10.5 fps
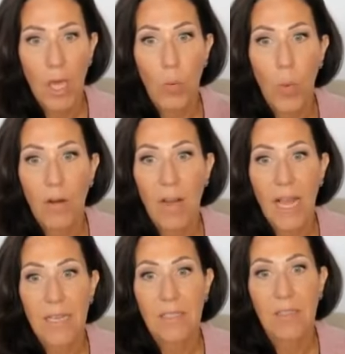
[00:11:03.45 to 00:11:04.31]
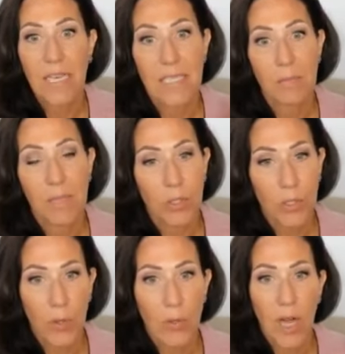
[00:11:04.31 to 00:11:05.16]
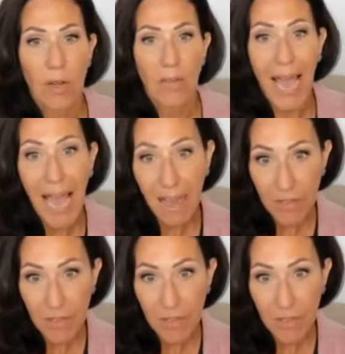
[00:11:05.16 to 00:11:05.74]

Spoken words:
whereas the glycemic load of a half